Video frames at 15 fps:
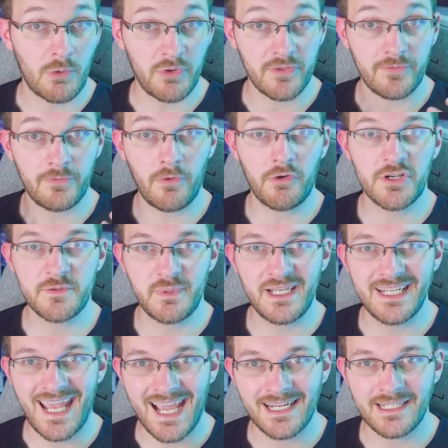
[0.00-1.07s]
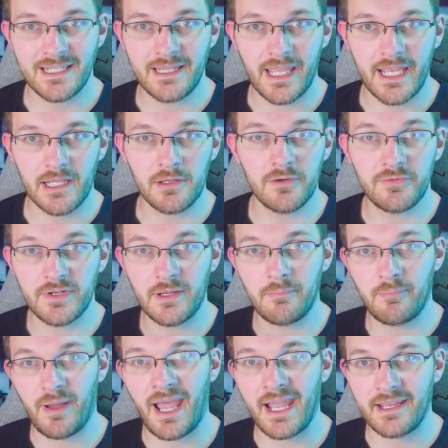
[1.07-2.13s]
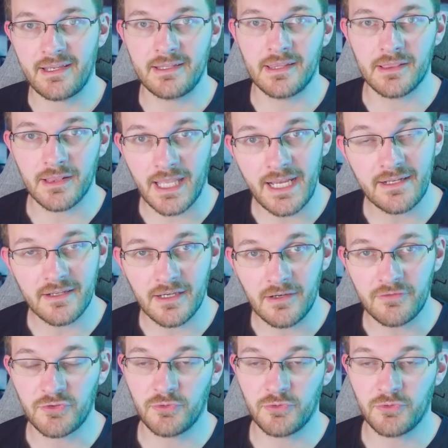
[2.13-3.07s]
but with Forge being added into Halo Infinite back in late of